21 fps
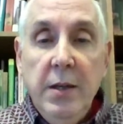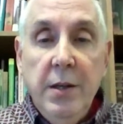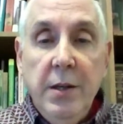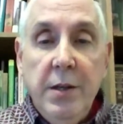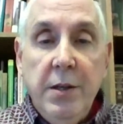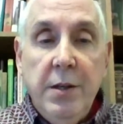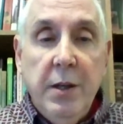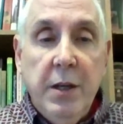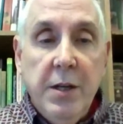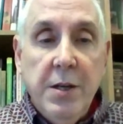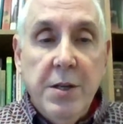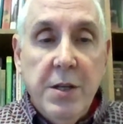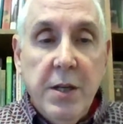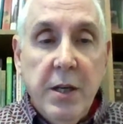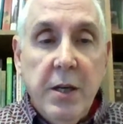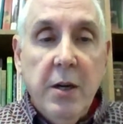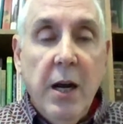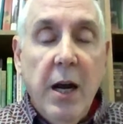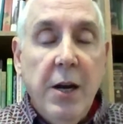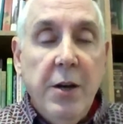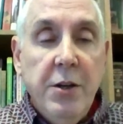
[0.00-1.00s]
to
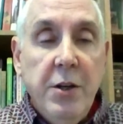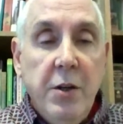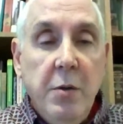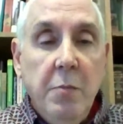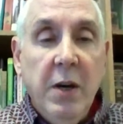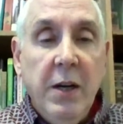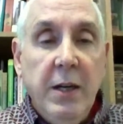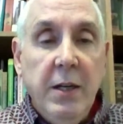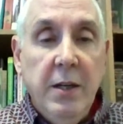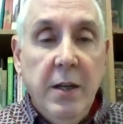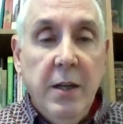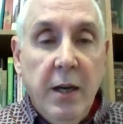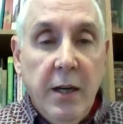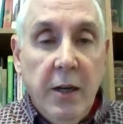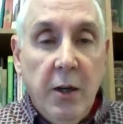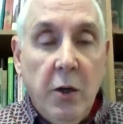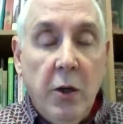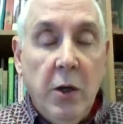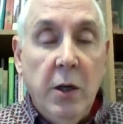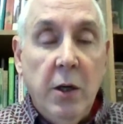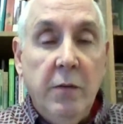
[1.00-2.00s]
consider how you might
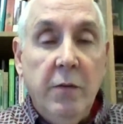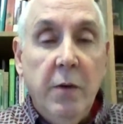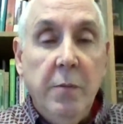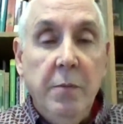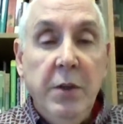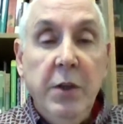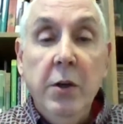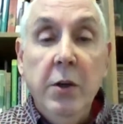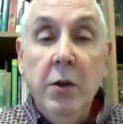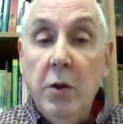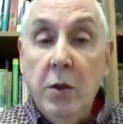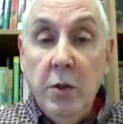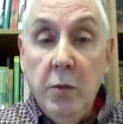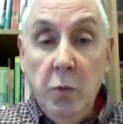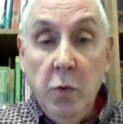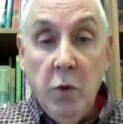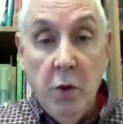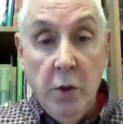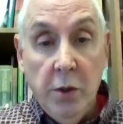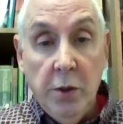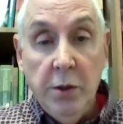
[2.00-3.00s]
dialogue from your own
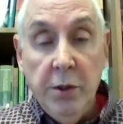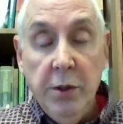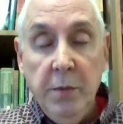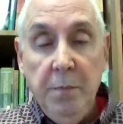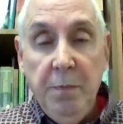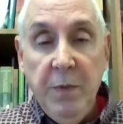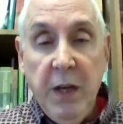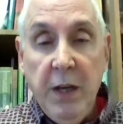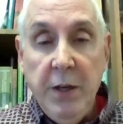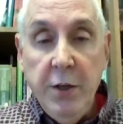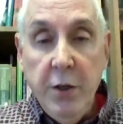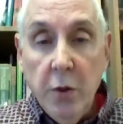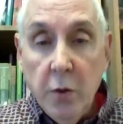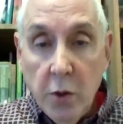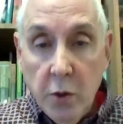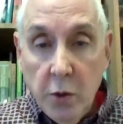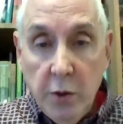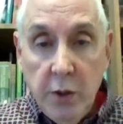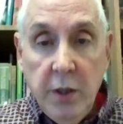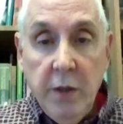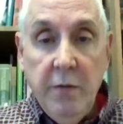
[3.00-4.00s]
world and your
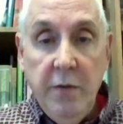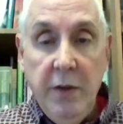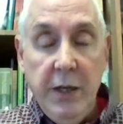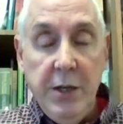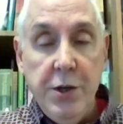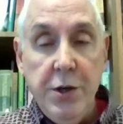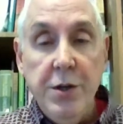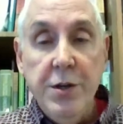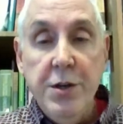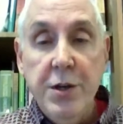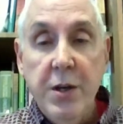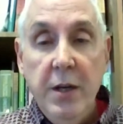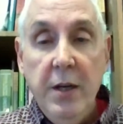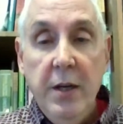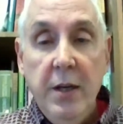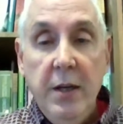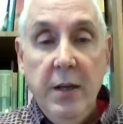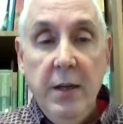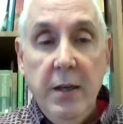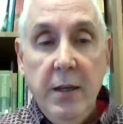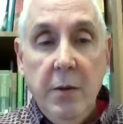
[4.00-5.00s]
own convictions
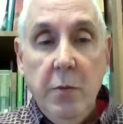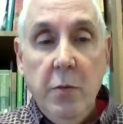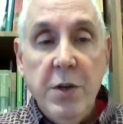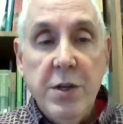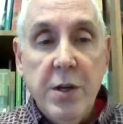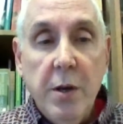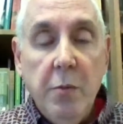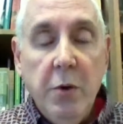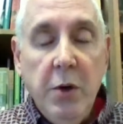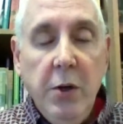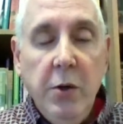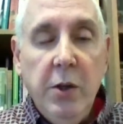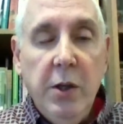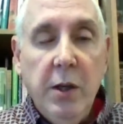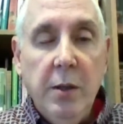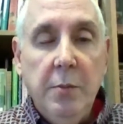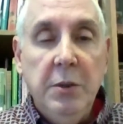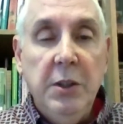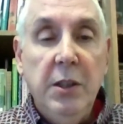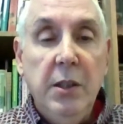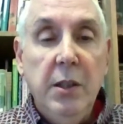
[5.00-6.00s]
with someone who
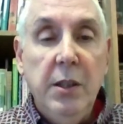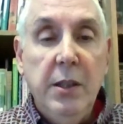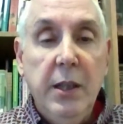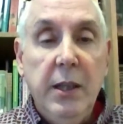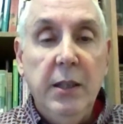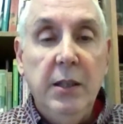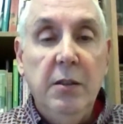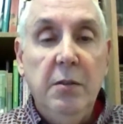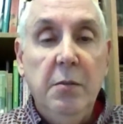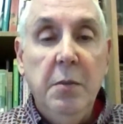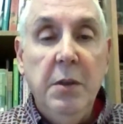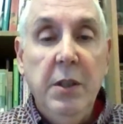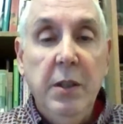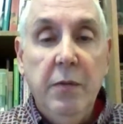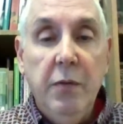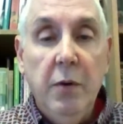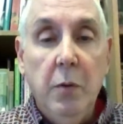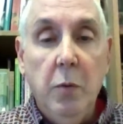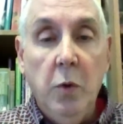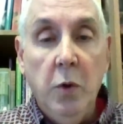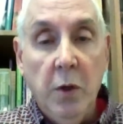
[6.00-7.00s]
comes to the text from a
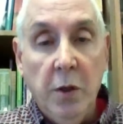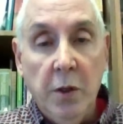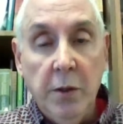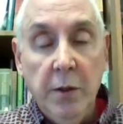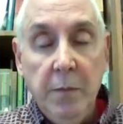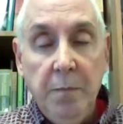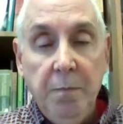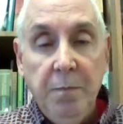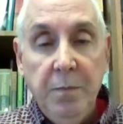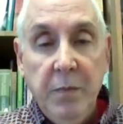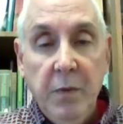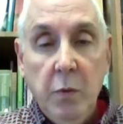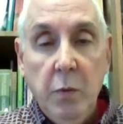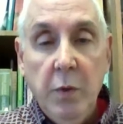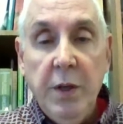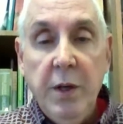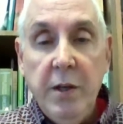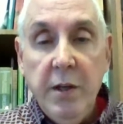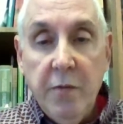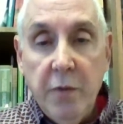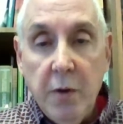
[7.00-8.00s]
different world, with
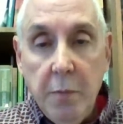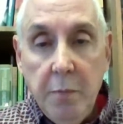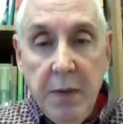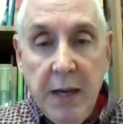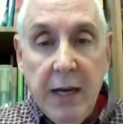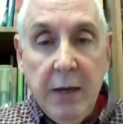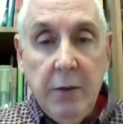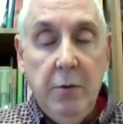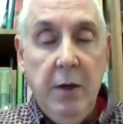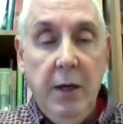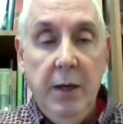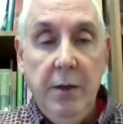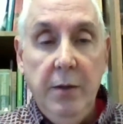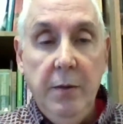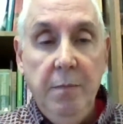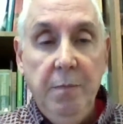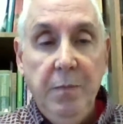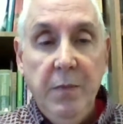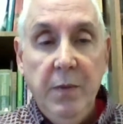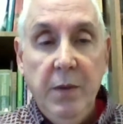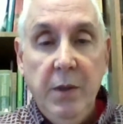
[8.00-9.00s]
a different background,
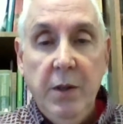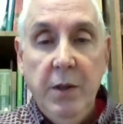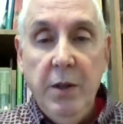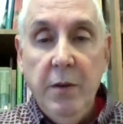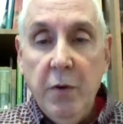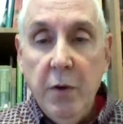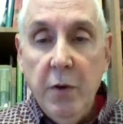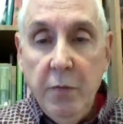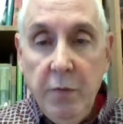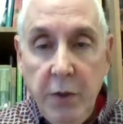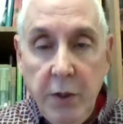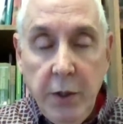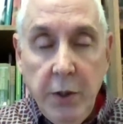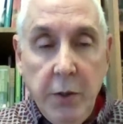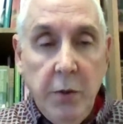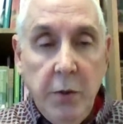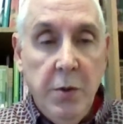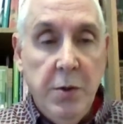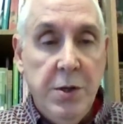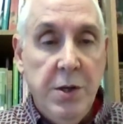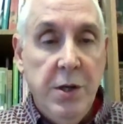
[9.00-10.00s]
different
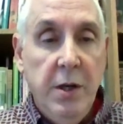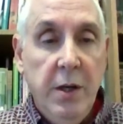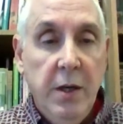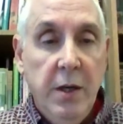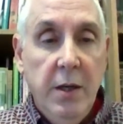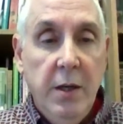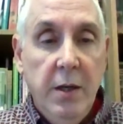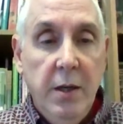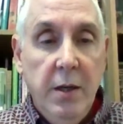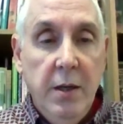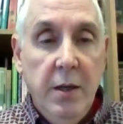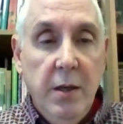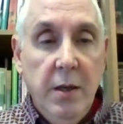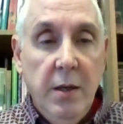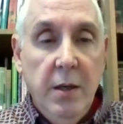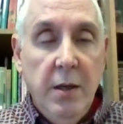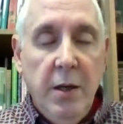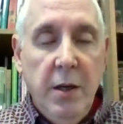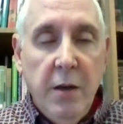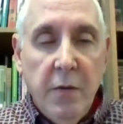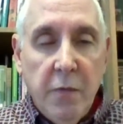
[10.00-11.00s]
views, and
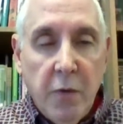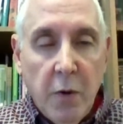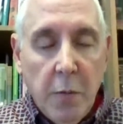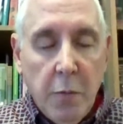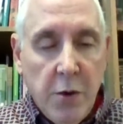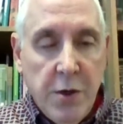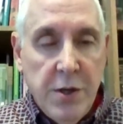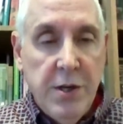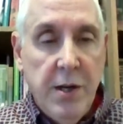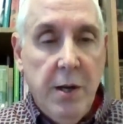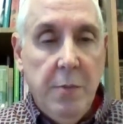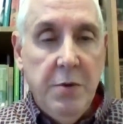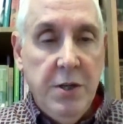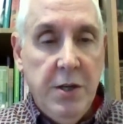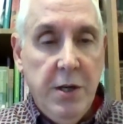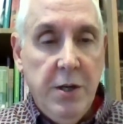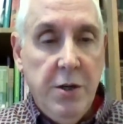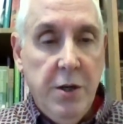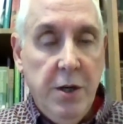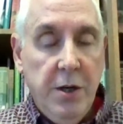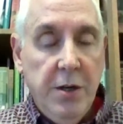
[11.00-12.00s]
different
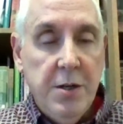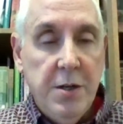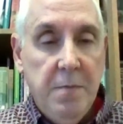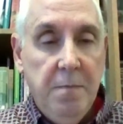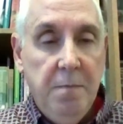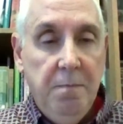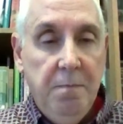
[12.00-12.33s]
presuppositions.